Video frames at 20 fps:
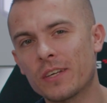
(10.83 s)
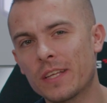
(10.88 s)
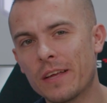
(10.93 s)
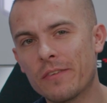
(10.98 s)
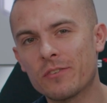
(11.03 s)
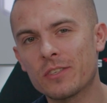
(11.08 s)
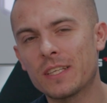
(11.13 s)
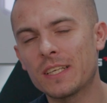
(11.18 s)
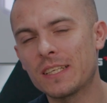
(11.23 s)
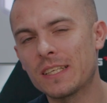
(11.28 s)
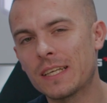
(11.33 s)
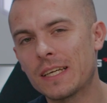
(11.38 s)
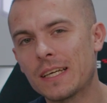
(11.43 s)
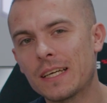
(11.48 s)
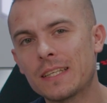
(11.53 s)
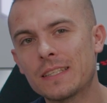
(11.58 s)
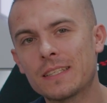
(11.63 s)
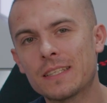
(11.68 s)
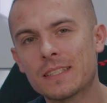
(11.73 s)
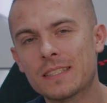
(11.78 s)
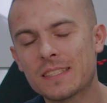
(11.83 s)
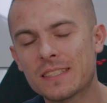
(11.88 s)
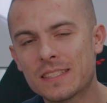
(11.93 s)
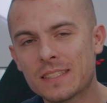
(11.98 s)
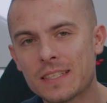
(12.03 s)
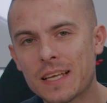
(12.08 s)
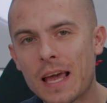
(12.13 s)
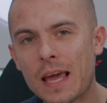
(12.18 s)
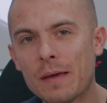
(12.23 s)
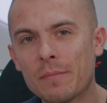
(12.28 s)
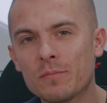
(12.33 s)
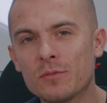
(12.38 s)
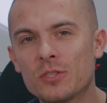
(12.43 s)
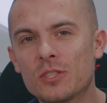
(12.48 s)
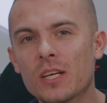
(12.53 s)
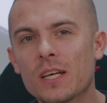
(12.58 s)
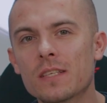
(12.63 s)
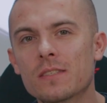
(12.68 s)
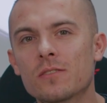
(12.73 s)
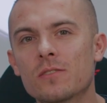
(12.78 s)
and everything the same
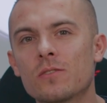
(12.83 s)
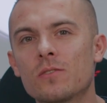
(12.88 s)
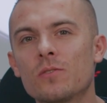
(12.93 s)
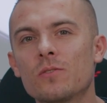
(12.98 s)
just